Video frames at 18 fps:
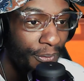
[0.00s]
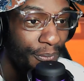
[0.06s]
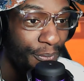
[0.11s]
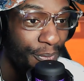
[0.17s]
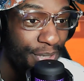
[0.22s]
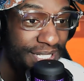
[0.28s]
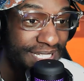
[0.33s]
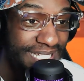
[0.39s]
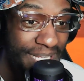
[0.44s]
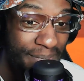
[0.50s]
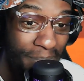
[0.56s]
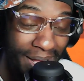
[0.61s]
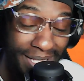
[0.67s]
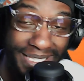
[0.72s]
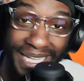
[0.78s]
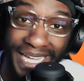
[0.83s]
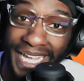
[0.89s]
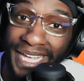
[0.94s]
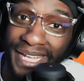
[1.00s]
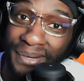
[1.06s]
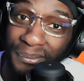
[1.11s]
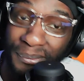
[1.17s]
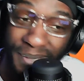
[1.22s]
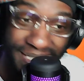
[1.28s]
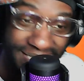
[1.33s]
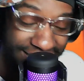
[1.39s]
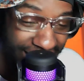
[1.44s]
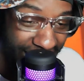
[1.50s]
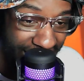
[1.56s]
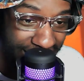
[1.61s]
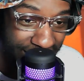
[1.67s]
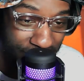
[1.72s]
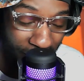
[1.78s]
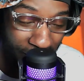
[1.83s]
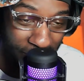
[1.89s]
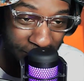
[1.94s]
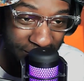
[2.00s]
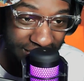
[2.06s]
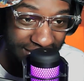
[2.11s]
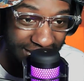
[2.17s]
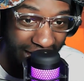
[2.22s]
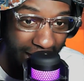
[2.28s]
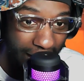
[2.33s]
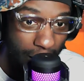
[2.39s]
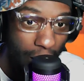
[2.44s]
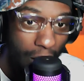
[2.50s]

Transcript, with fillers: What is he about to hit him with, chat? This about to be net.